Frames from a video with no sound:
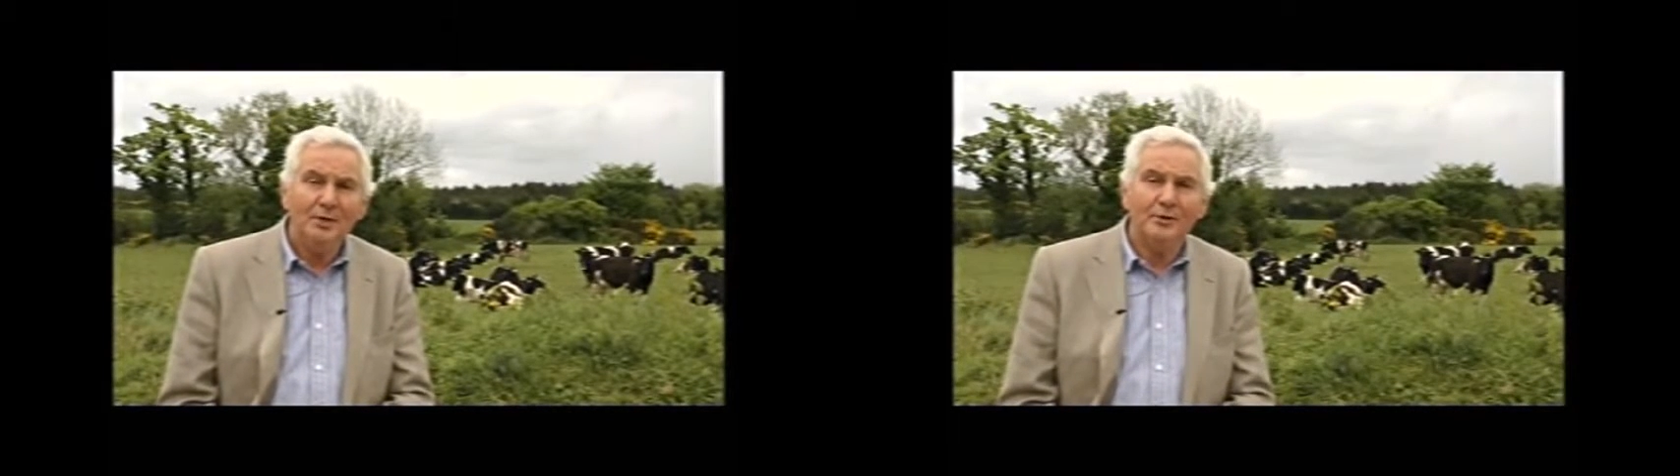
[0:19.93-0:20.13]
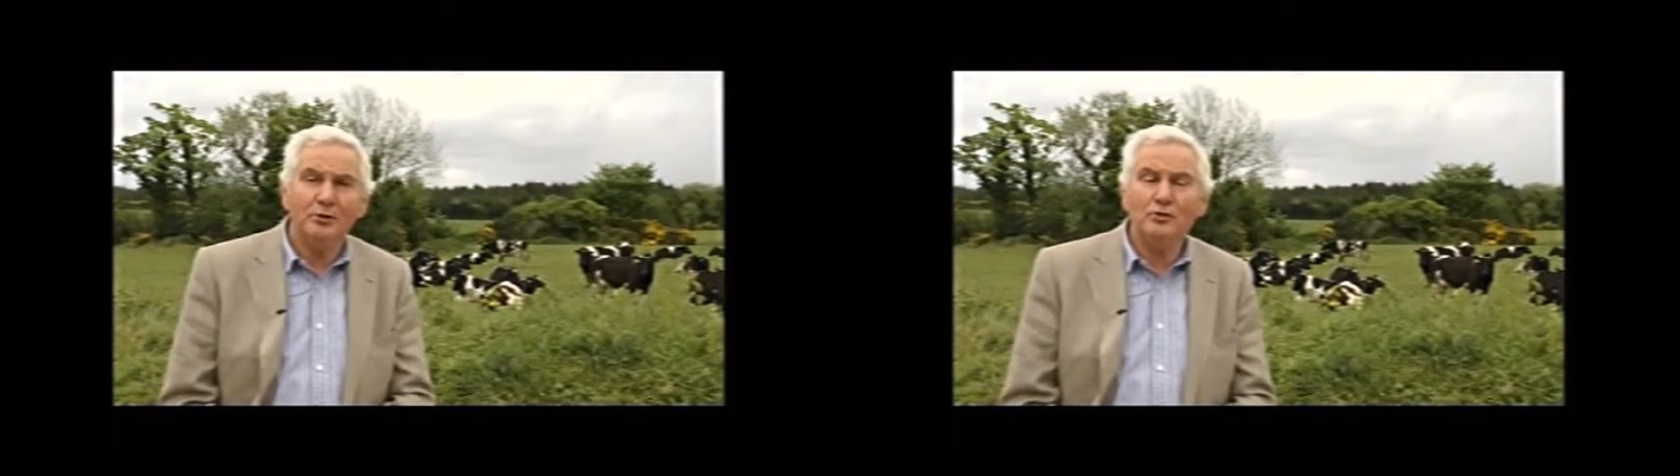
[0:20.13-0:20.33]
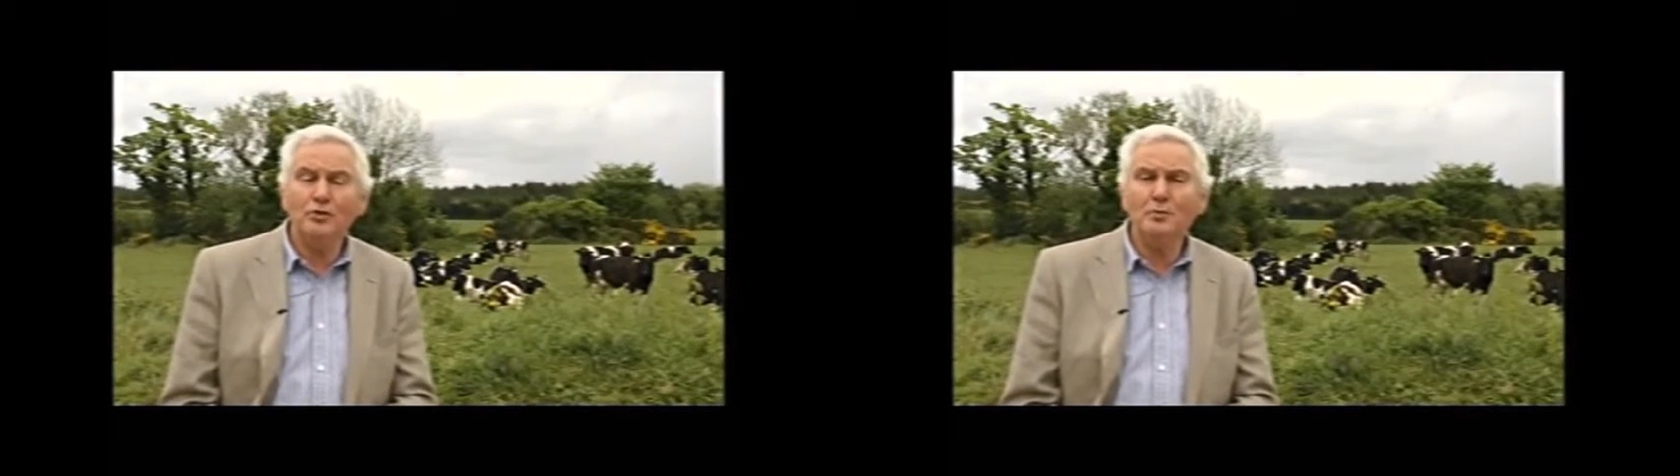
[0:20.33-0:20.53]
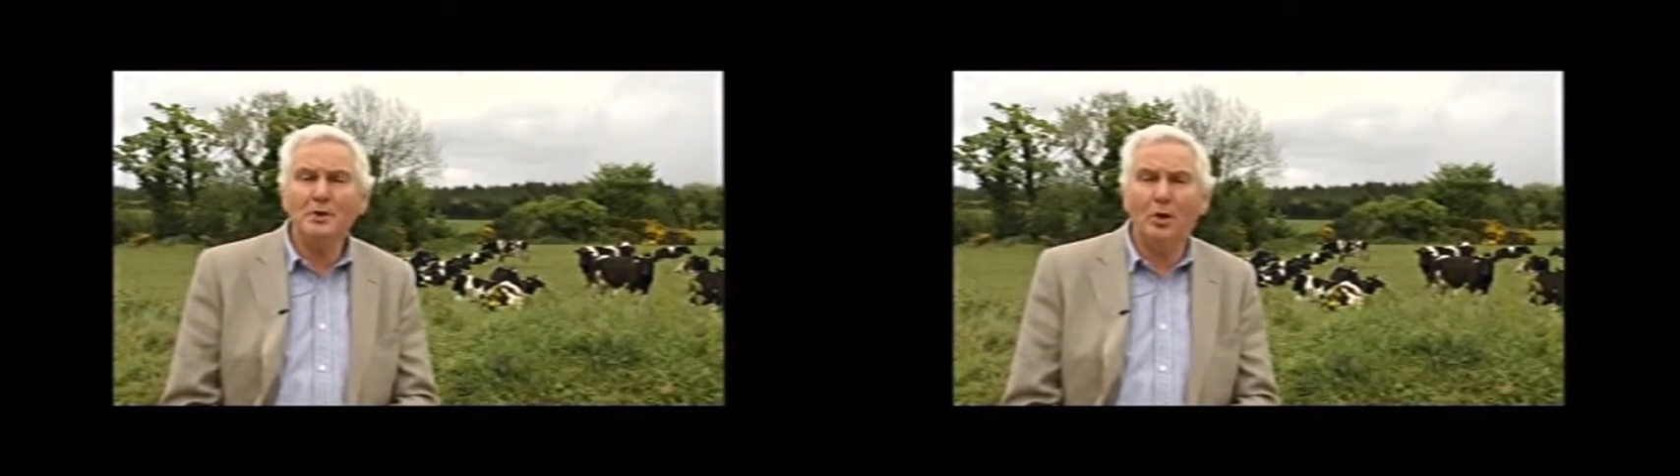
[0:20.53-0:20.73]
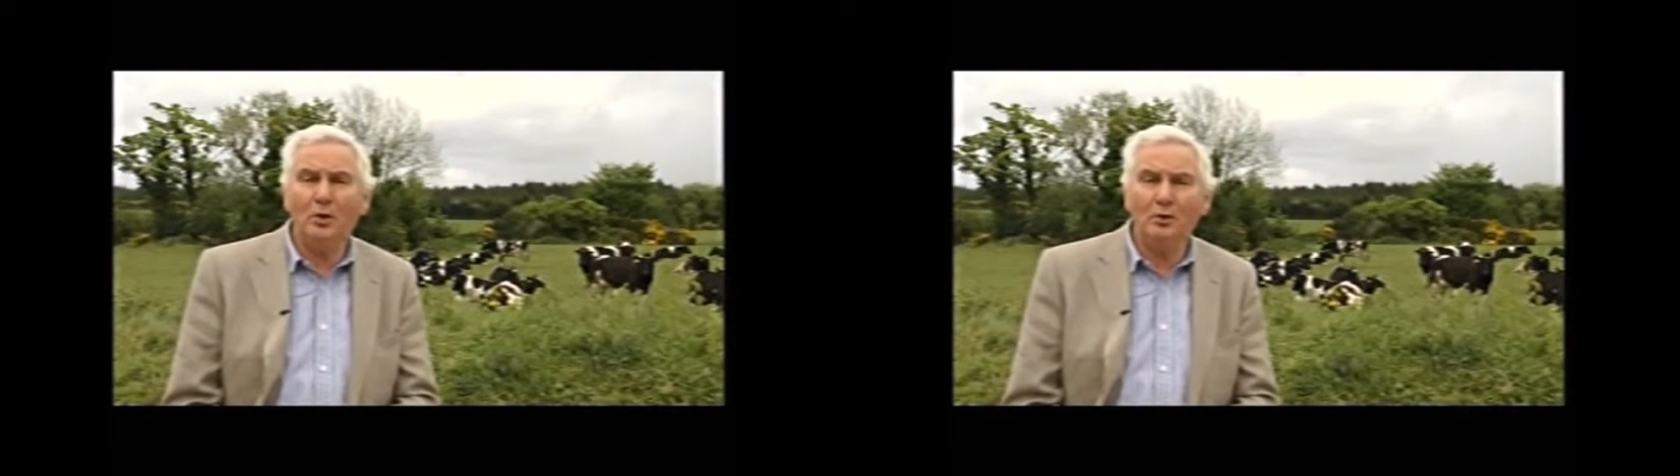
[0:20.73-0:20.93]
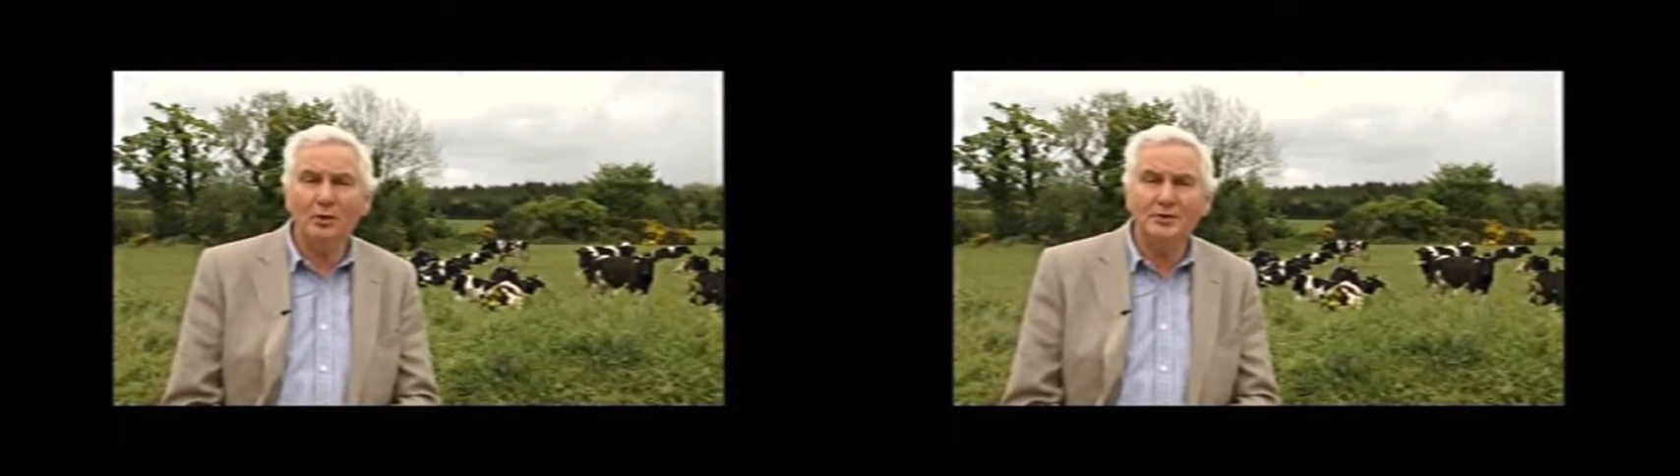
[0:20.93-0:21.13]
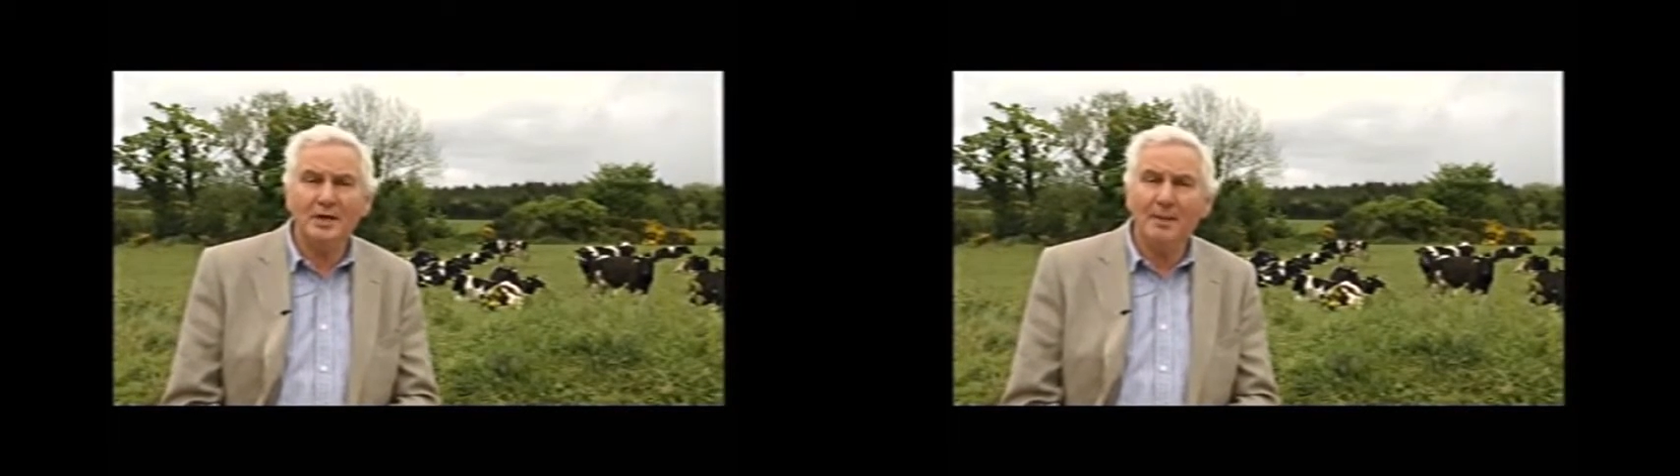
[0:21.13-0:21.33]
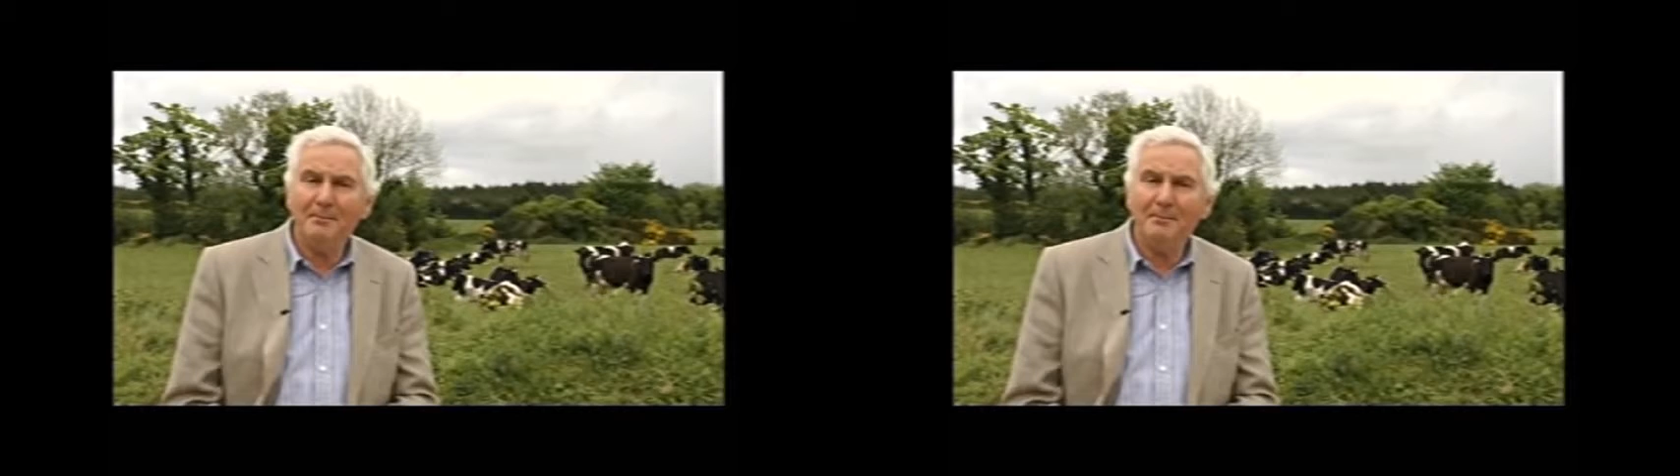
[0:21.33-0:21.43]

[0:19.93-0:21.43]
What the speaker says: They're a group called